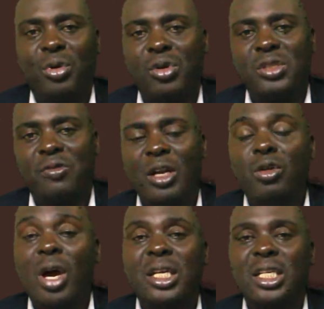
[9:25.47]
Because
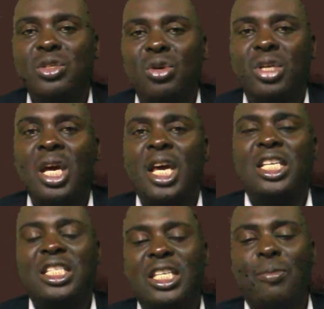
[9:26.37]
value addition
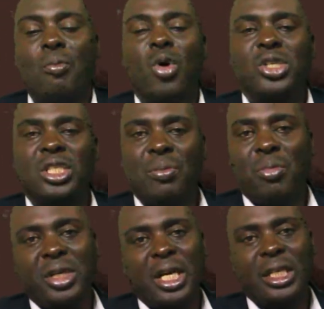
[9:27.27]
is the most
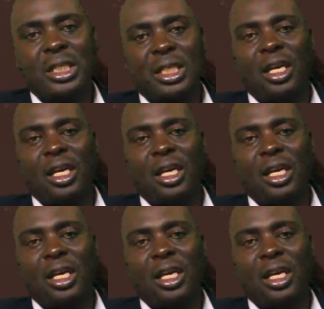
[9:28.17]
important